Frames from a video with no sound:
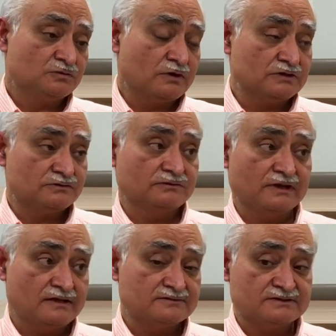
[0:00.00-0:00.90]

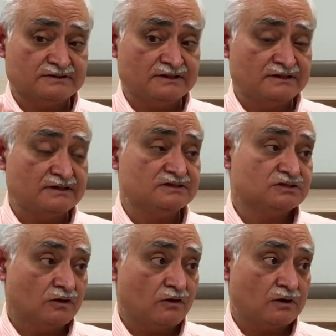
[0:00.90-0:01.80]
22,000 in
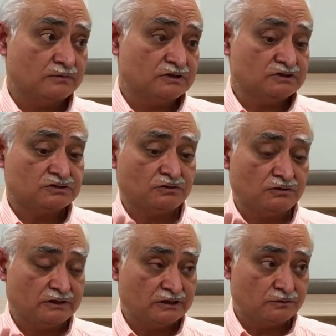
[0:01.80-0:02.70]
each arm
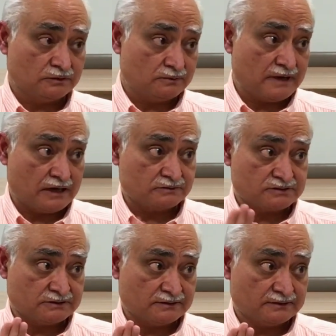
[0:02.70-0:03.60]
control equal
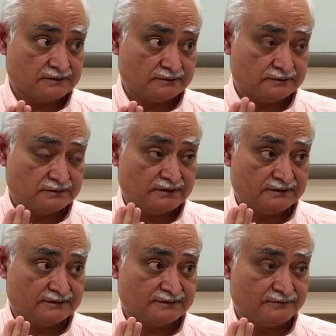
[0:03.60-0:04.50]
amounts in
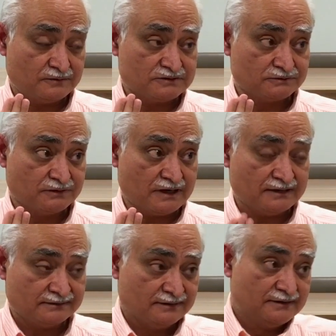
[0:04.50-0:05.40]
the ones who
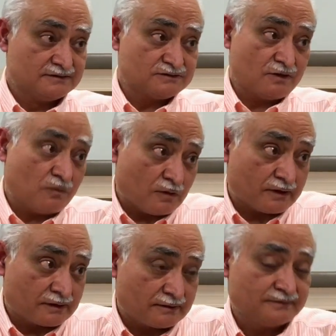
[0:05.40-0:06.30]
got salt
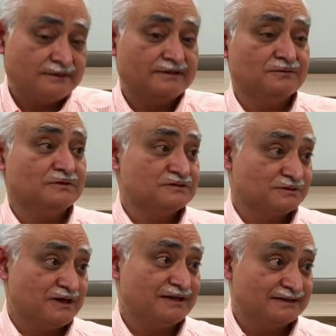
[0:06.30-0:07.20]
water and the ones
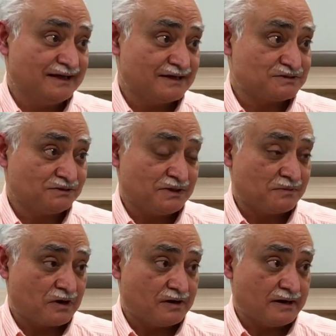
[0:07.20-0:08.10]
who got the actual
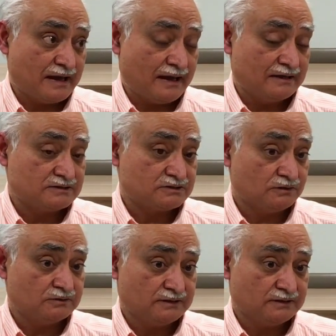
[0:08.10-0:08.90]
mRNA. So